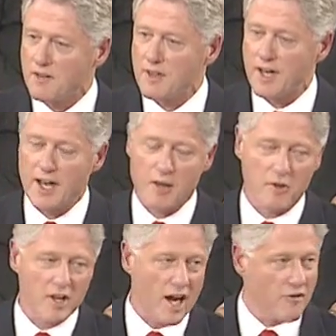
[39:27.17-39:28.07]
that
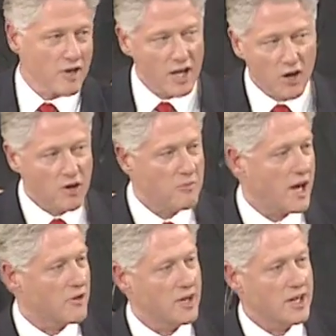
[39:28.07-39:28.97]
enable every low and
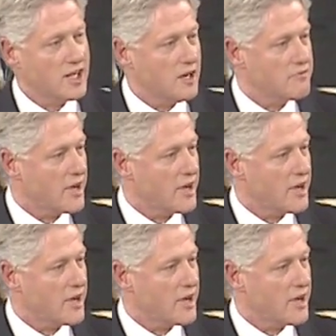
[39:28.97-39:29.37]
moderate income